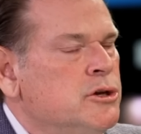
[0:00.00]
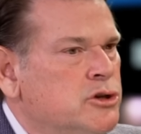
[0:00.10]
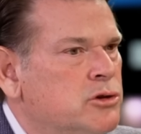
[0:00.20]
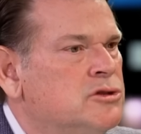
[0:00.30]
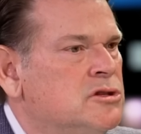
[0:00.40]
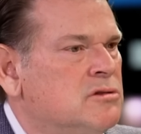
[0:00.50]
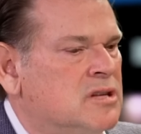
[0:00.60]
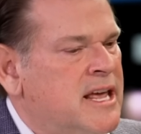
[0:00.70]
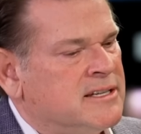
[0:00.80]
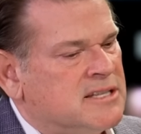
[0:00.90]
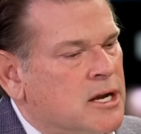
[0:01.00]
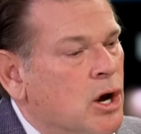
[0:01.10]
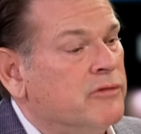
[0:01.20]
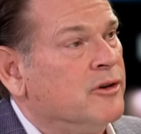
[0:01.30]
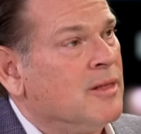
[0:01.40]
you do things that
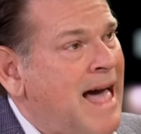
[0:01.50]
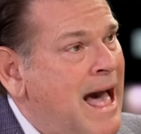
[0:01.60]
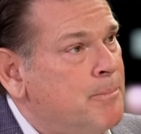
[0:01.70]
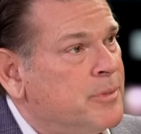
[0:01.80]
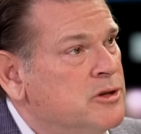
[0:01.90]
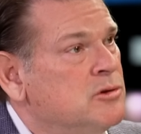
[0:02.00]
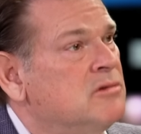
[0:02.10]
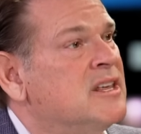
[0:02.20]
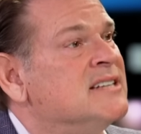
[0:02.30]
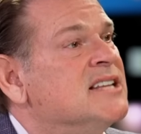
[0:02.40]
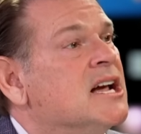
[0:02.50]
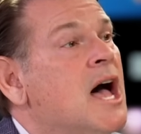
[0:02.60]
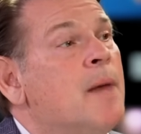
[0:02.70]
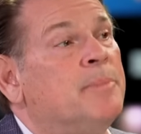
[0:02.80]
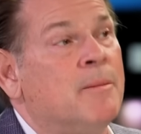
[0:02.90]
overlap, you do things that
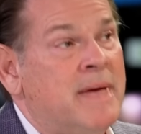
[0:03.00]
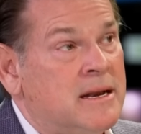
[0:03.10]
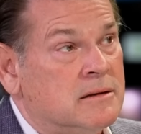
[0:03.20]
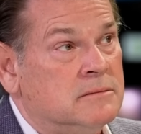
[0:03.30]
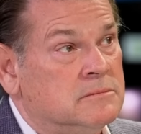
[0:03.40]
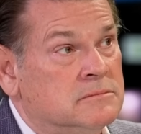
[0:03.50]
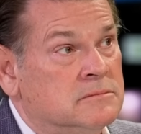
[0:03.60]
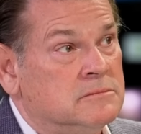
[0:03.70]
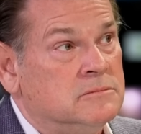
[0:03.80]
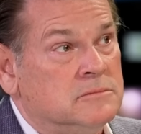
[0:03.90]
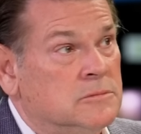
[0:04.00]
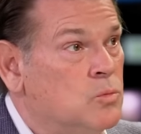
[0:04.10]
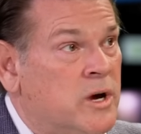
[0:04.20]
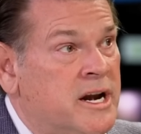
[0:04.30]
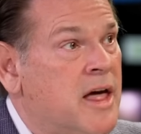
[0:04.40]
complement
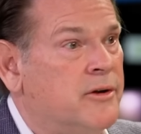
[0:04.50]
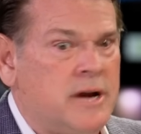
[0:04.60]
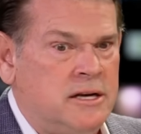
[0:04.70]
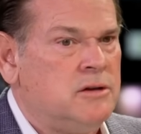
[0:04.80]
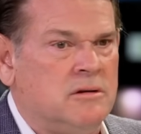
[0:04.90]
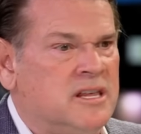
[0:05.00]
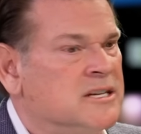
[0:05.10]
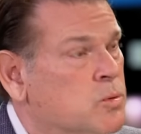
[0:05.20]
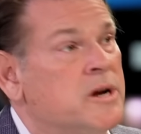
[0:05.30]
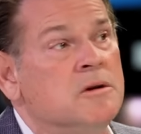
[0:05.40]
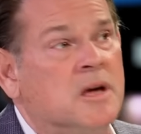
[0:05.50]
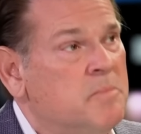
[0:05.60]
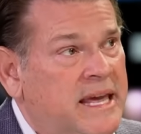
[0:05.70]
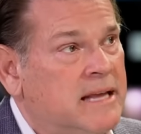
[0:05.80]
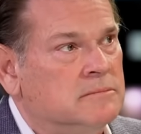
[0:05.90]
one another, and you do things where you compete,